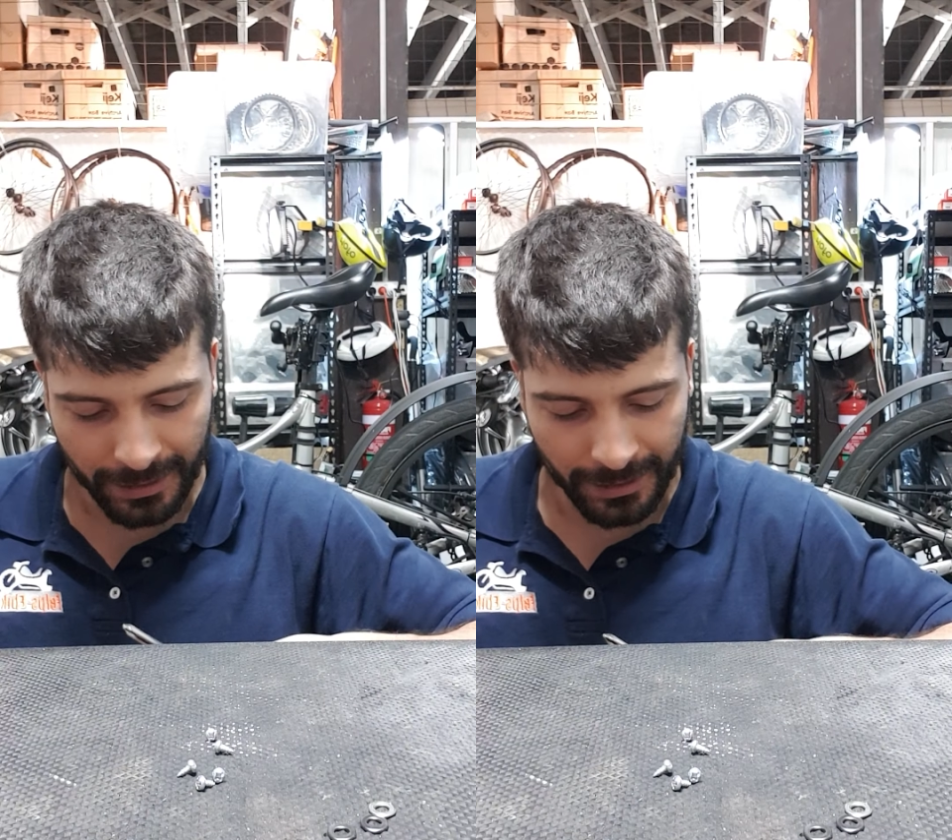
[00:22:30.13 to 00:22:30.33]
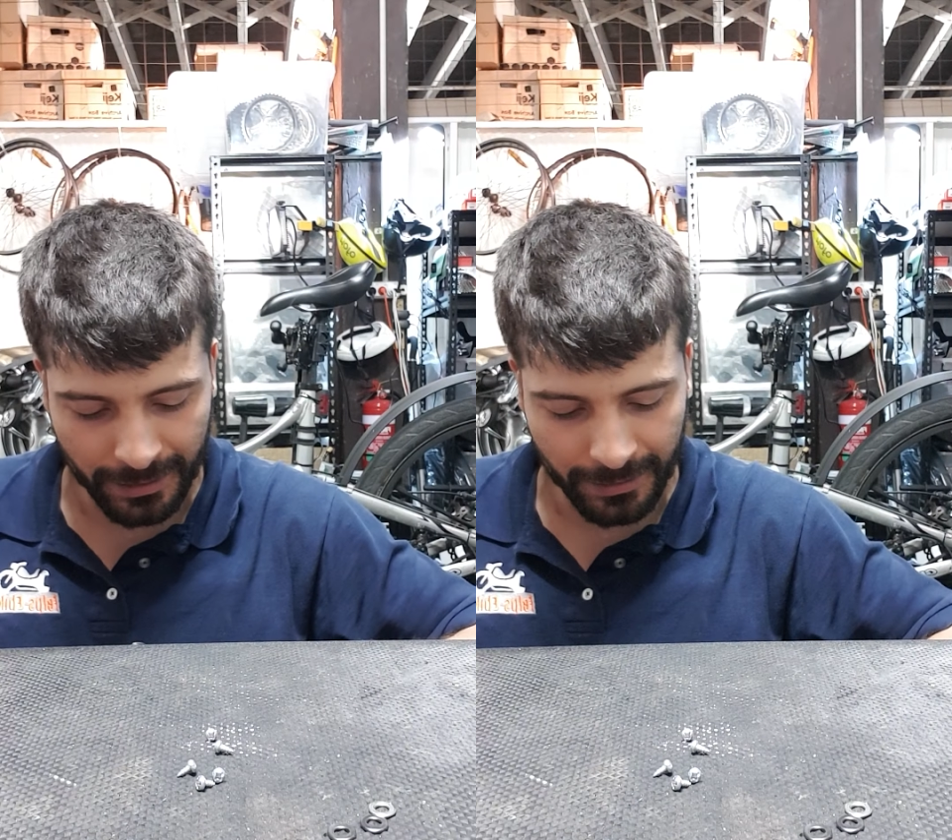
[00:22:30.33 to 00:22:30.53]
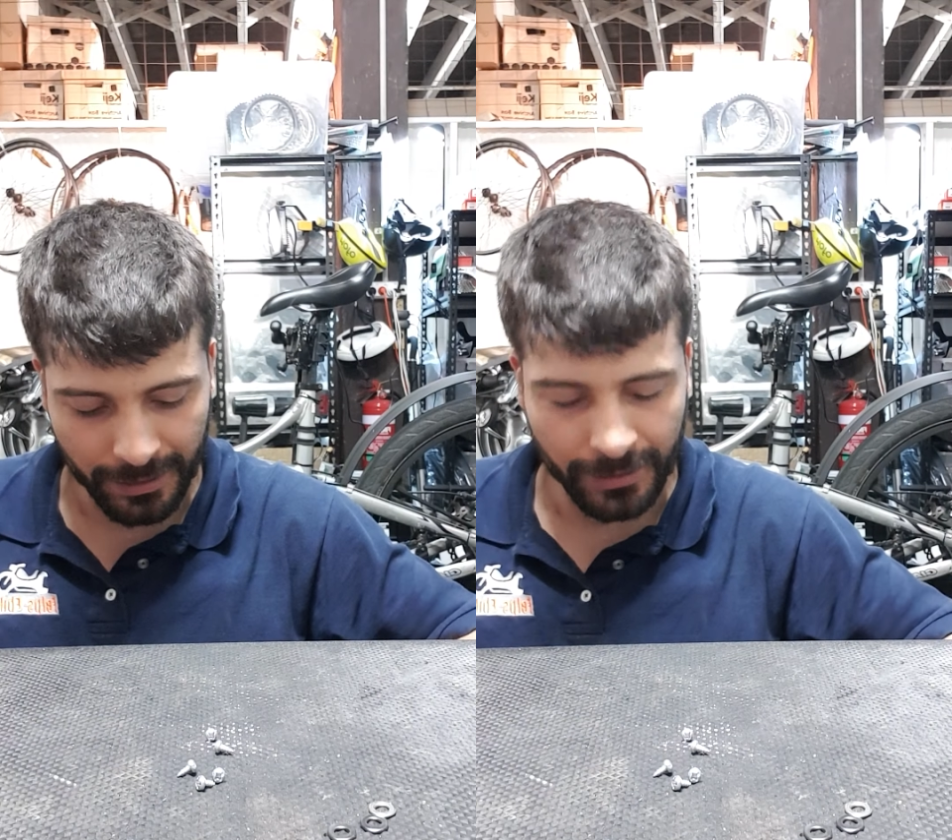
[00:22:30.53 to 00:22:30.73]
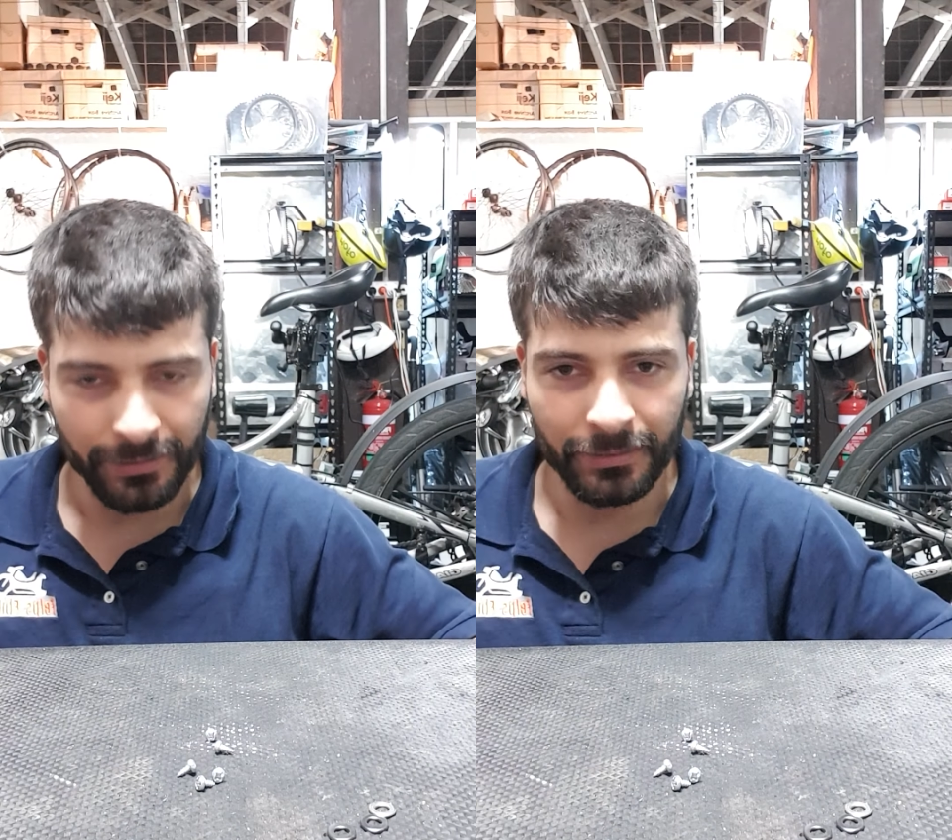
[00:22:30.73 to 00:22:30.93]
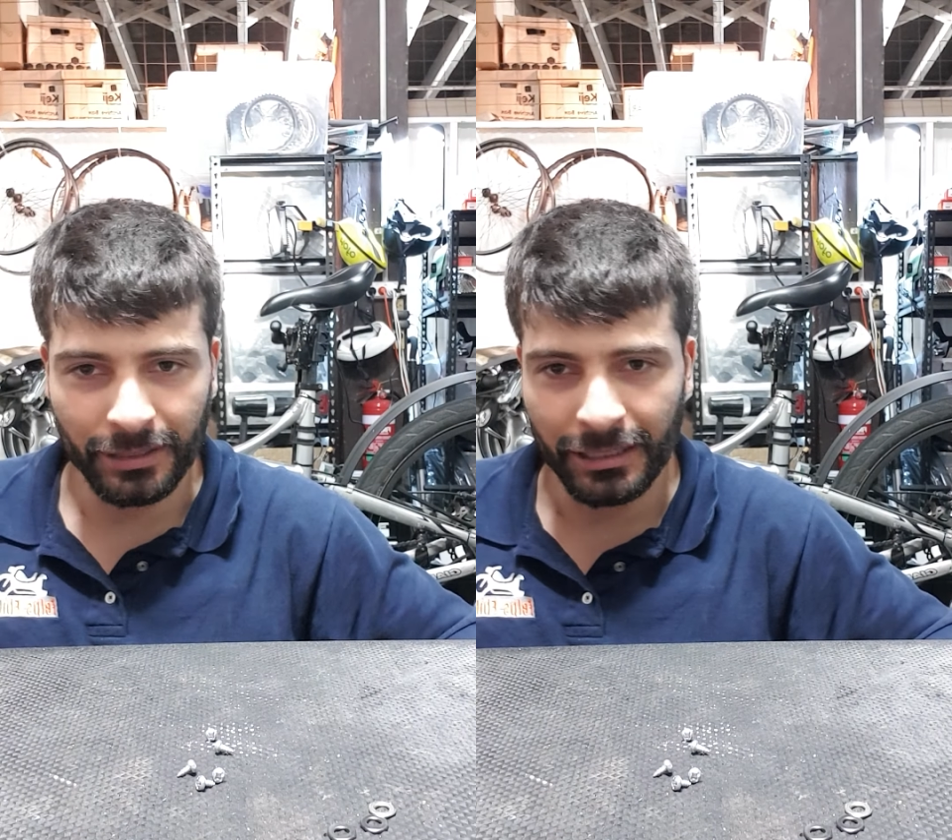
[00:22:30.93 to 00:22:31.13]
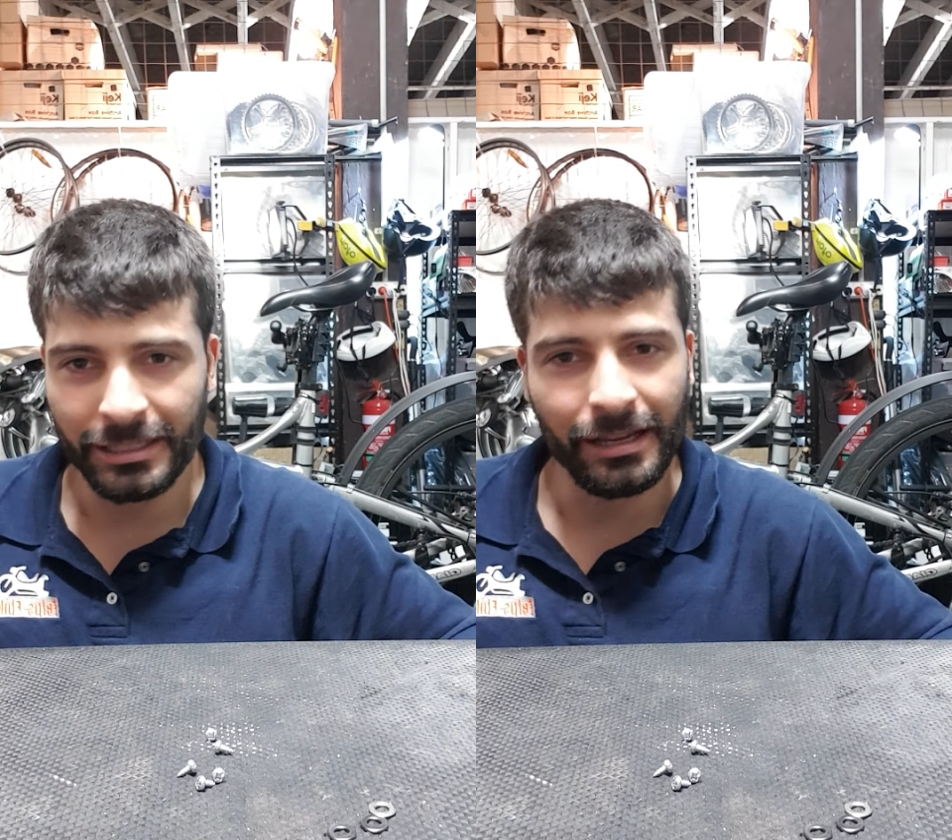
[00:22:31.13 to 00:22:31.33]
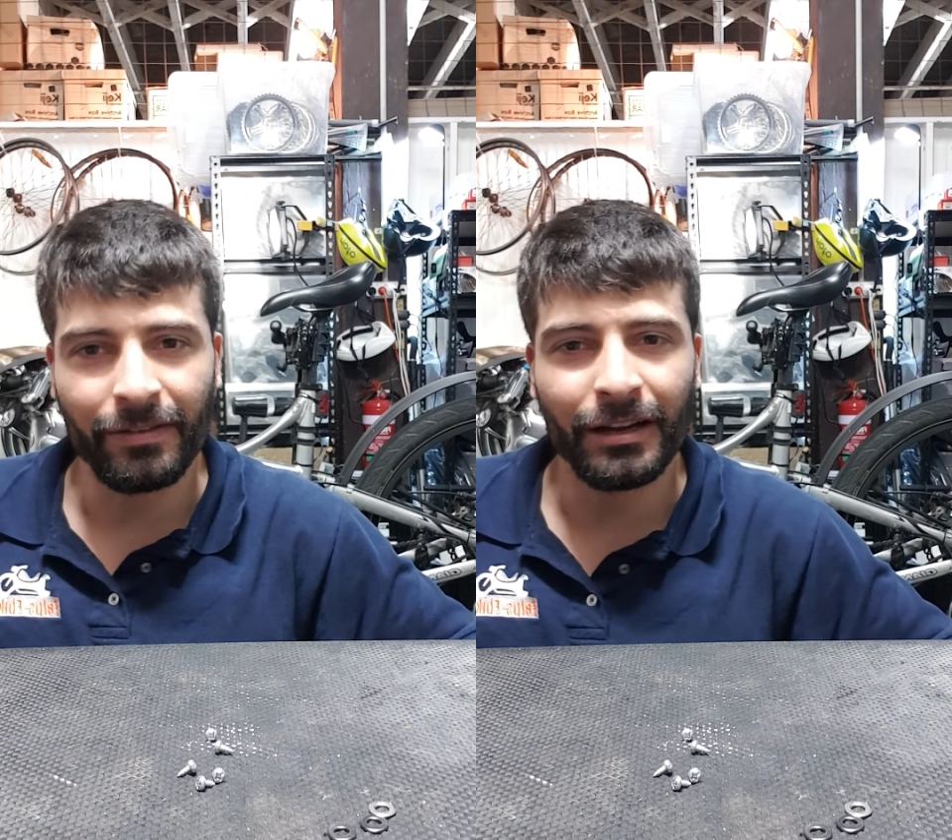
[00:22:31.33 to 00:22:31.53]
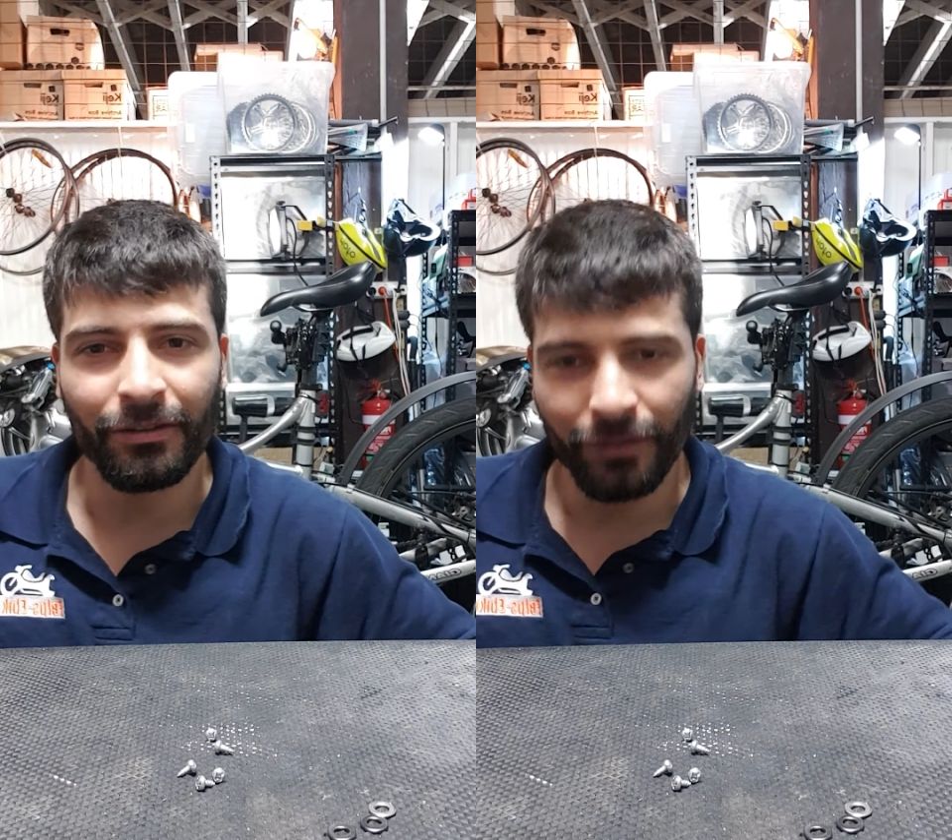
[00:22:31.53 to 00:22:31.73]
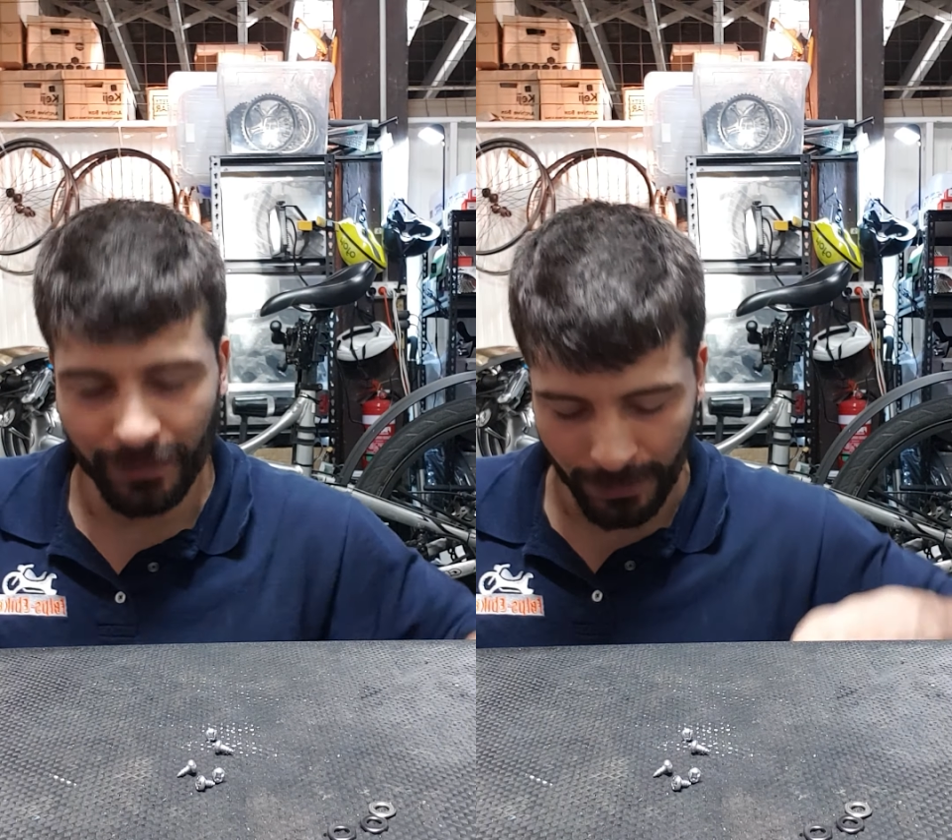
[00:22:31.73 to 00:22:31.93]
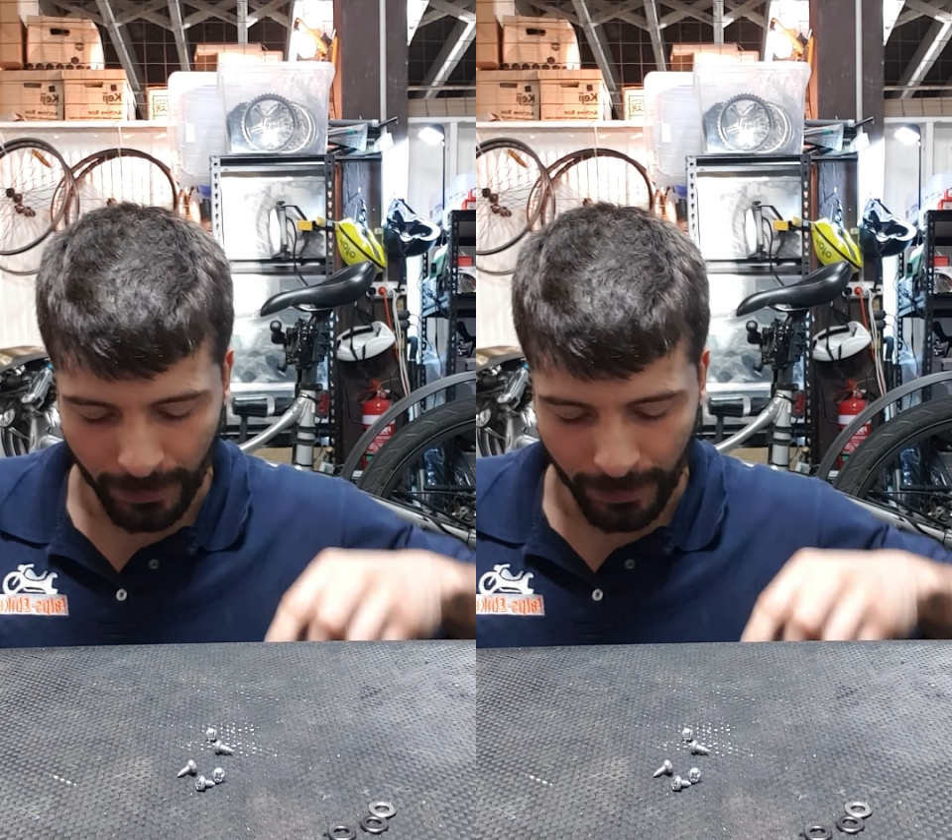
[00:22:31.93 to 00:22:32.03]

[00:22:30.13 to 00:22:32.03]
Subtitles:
you know, so like 750